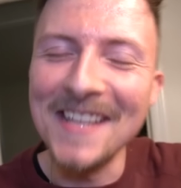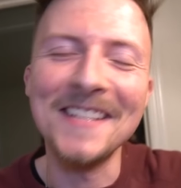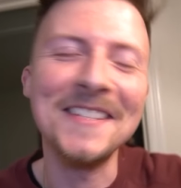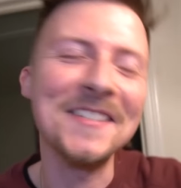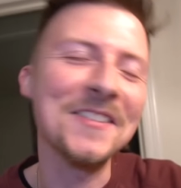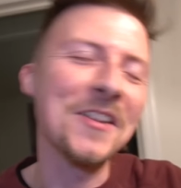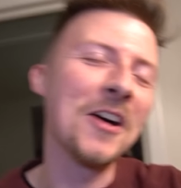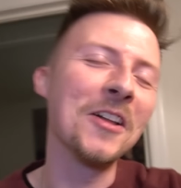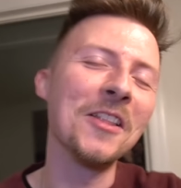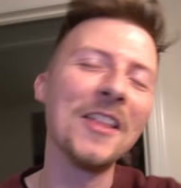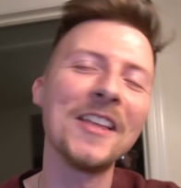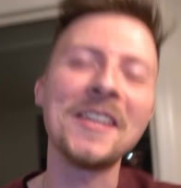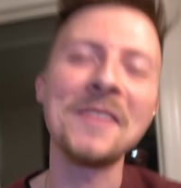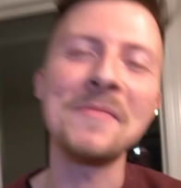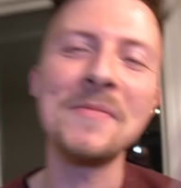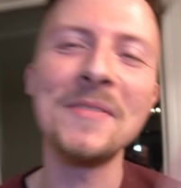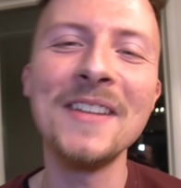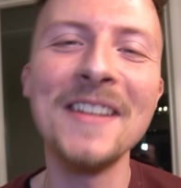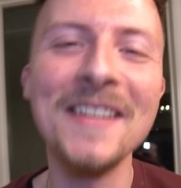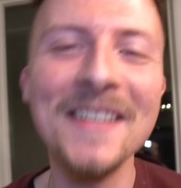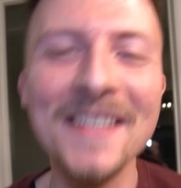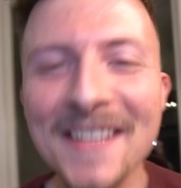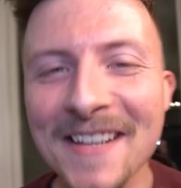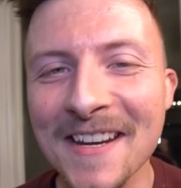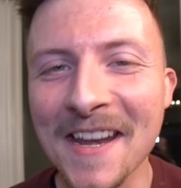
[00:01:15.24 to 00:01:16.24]
it's not like I'm
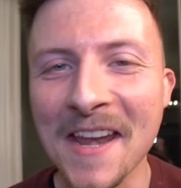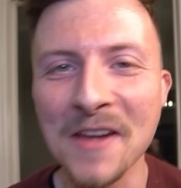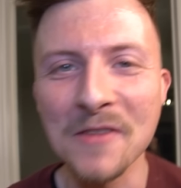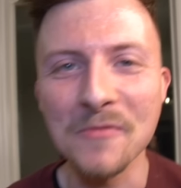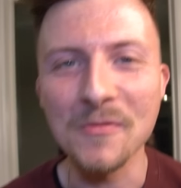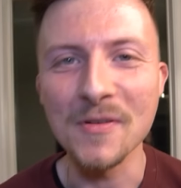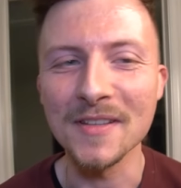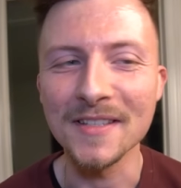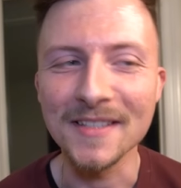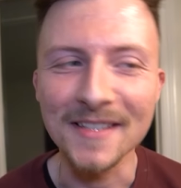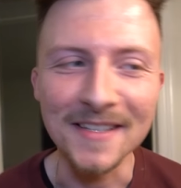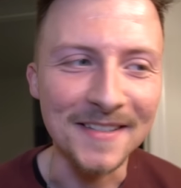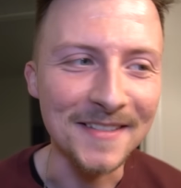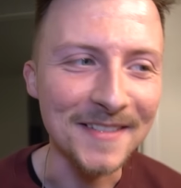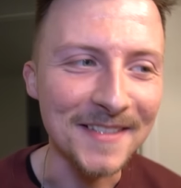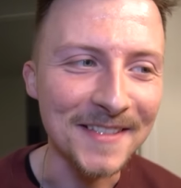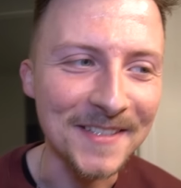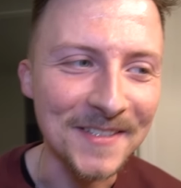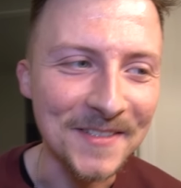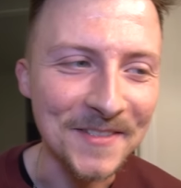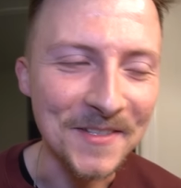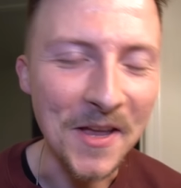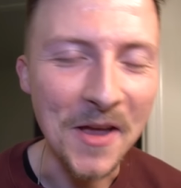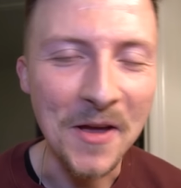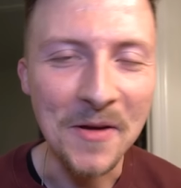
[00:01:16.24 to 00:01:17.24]
gonna need it anyways,
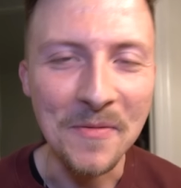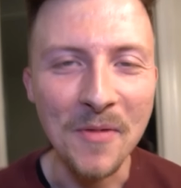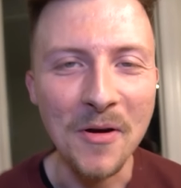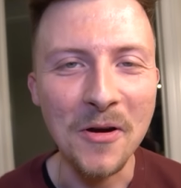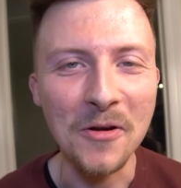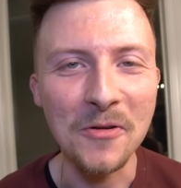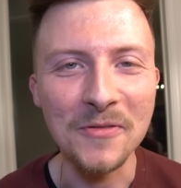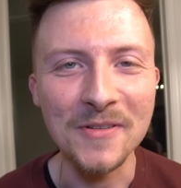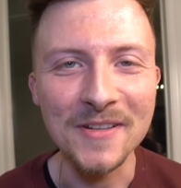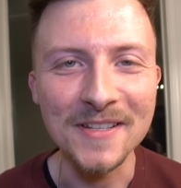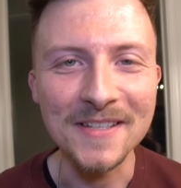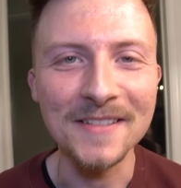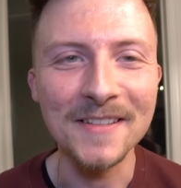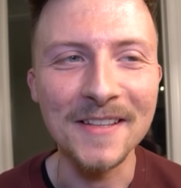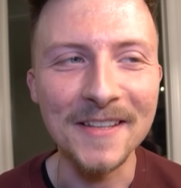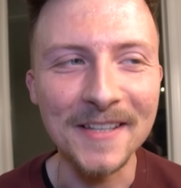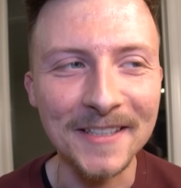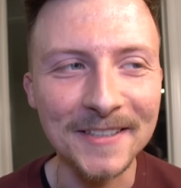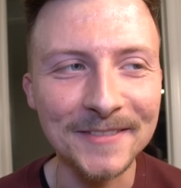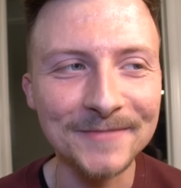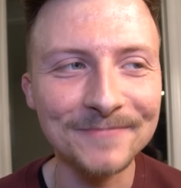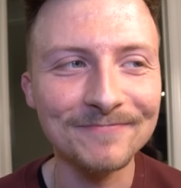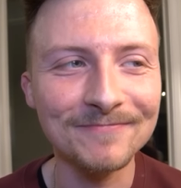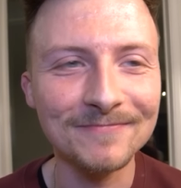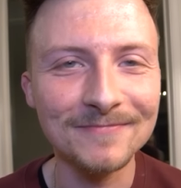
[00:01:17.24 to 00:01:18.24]
because I'm already, like,
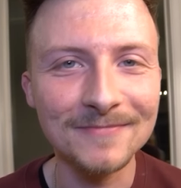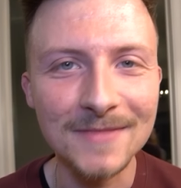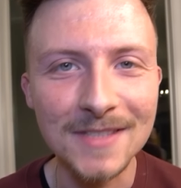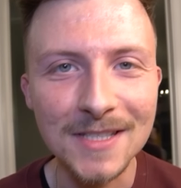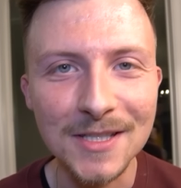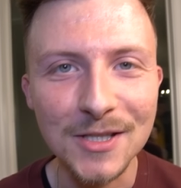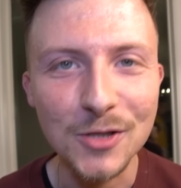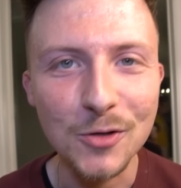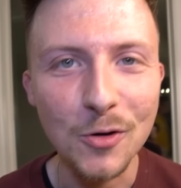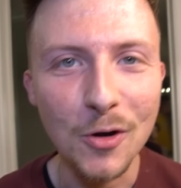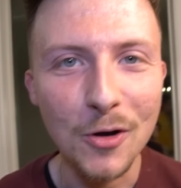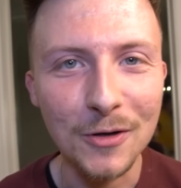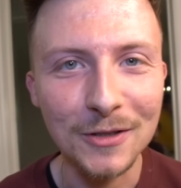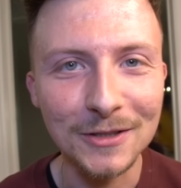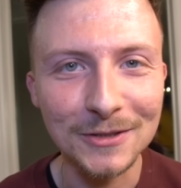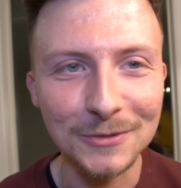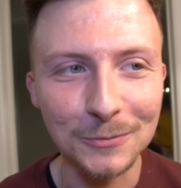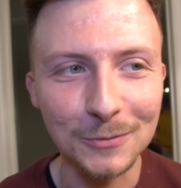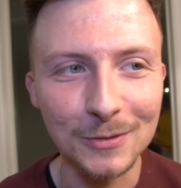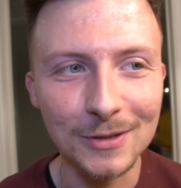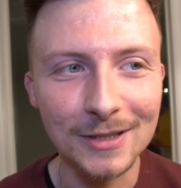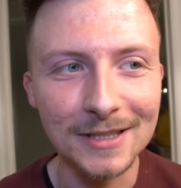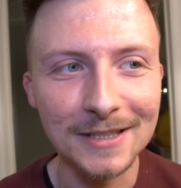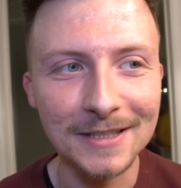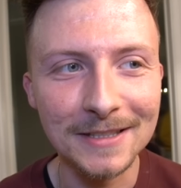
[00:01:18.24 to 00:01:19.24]
strong as a
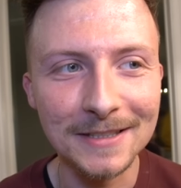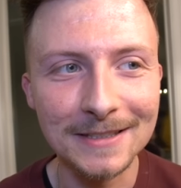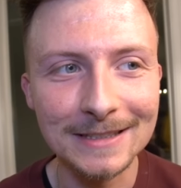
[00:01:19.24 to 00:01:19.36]
lot.